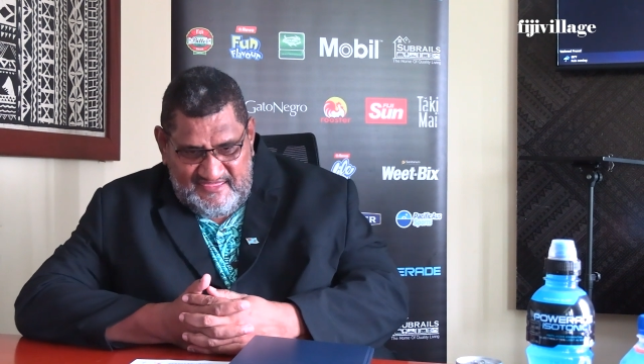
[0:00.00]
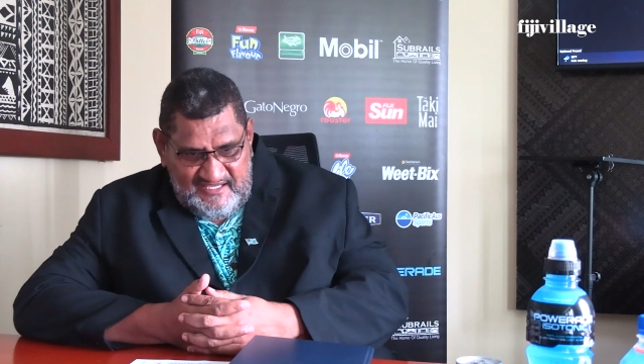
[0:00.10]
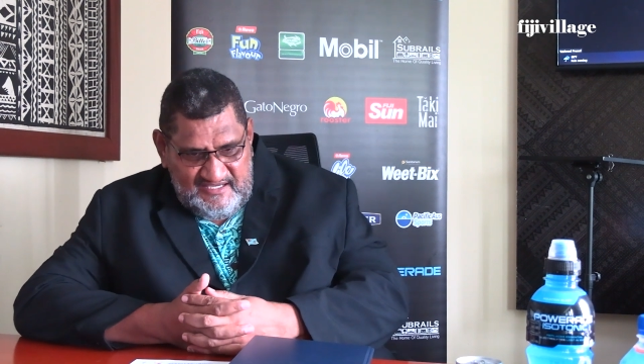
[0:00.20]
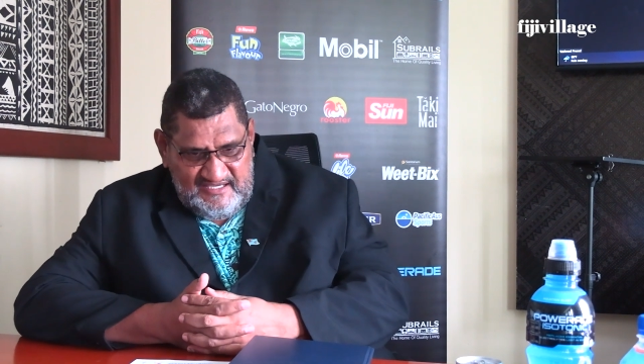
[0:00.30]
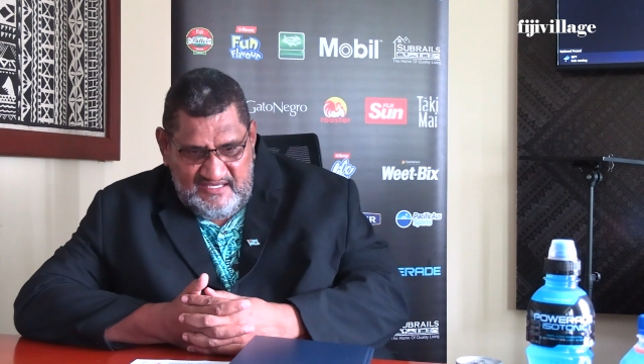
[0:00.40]

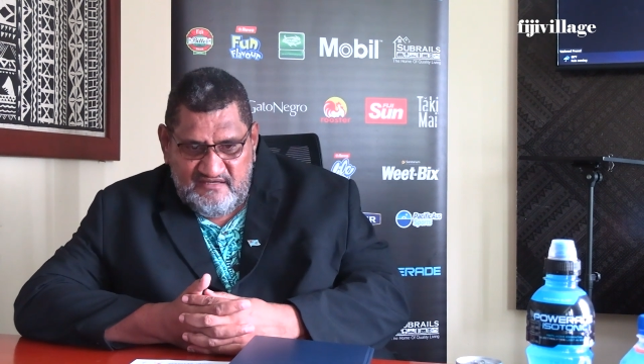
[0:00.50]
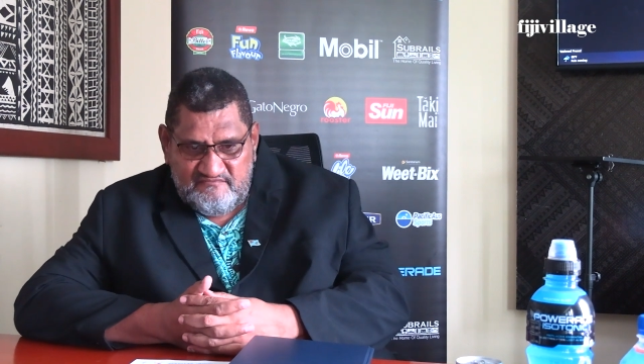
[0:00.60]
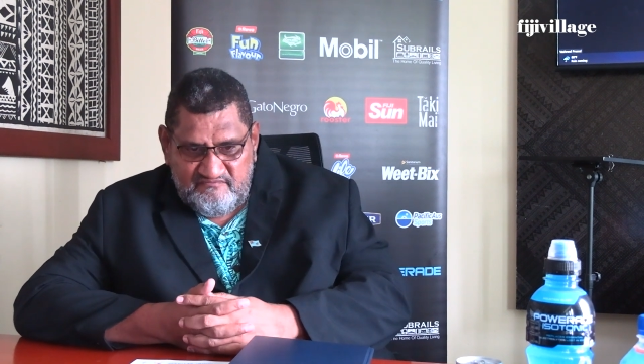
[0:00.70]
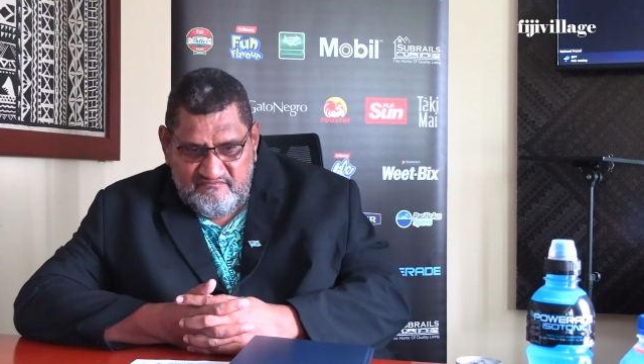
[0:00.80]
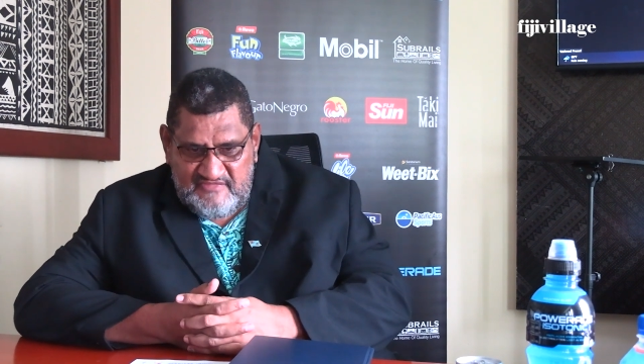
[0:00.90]

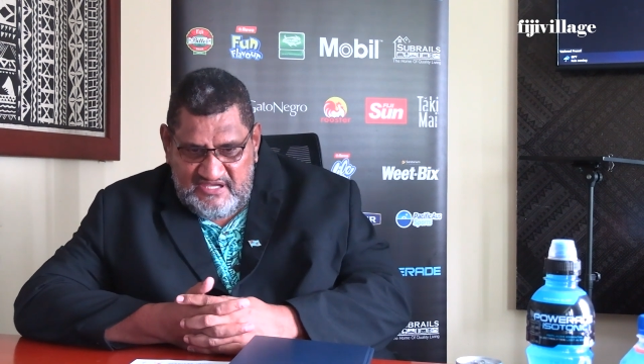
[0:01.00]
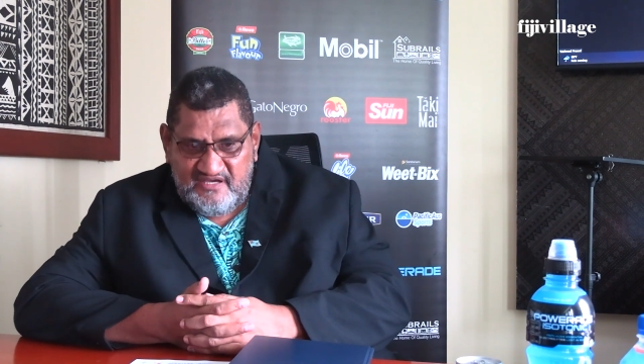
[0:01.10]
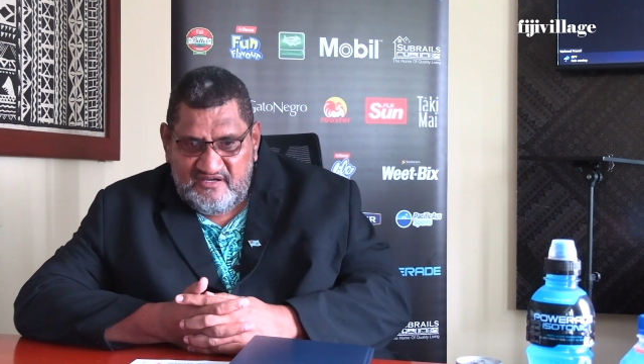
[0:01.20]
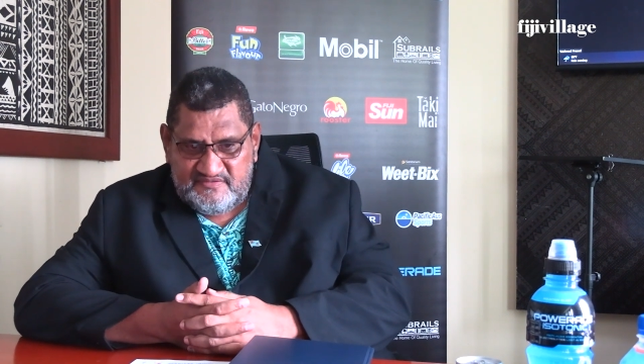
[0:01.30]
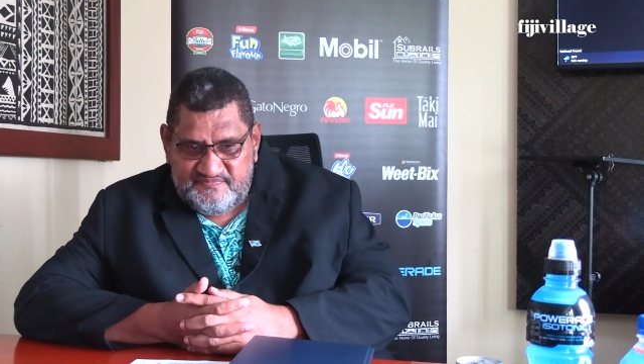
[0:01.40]
Um,
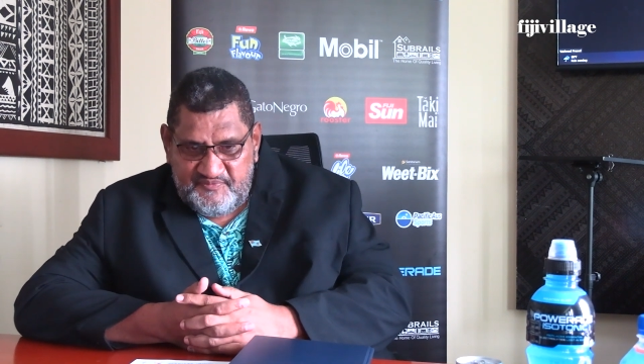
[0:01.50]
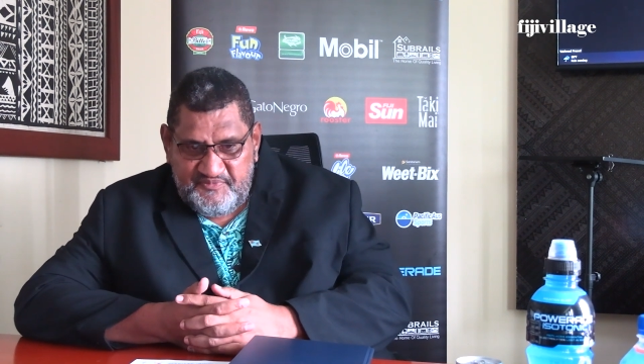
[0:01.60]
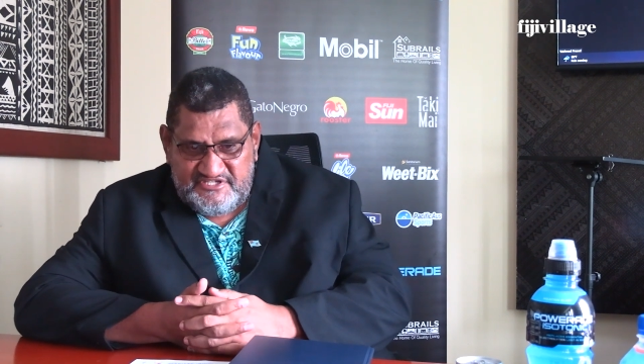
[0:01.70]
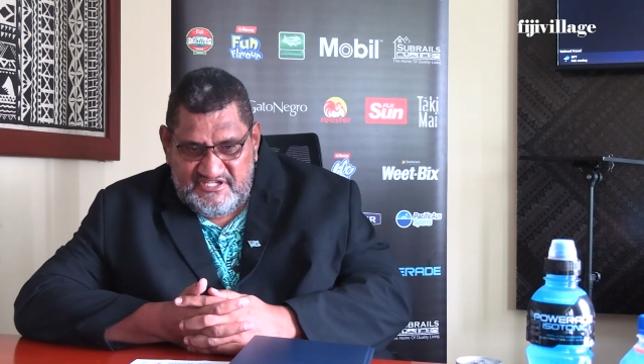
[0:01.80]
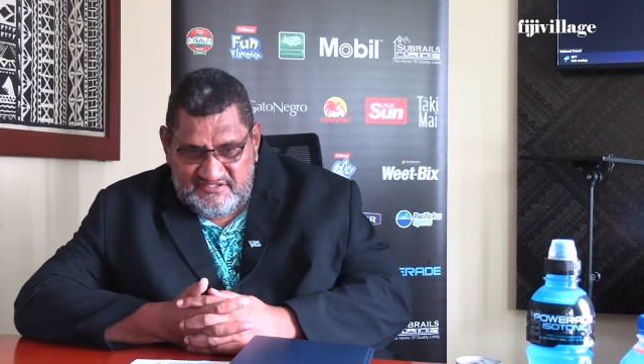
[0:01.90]
their
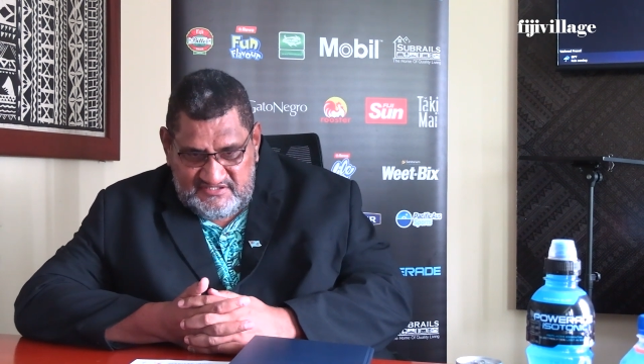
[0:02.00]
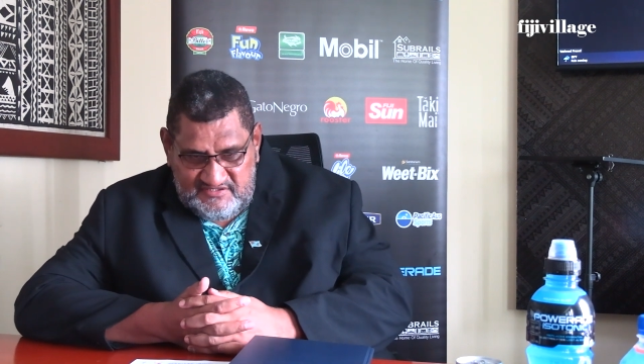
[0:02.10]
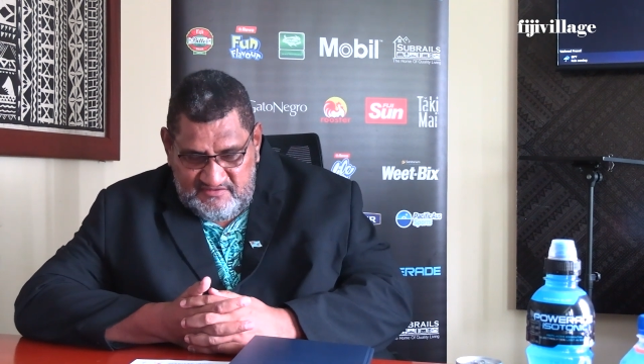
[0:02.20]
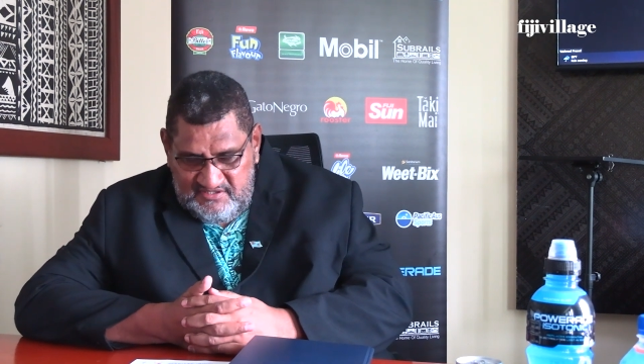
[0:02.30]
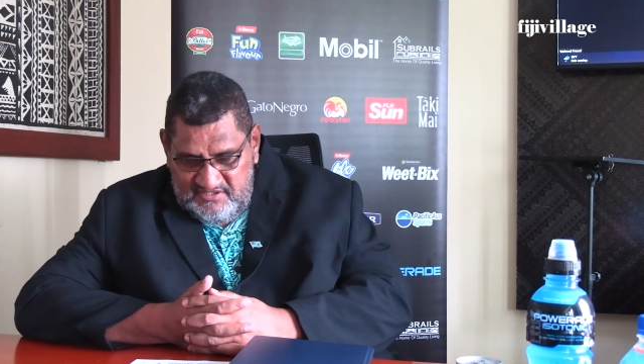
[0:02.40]
preparation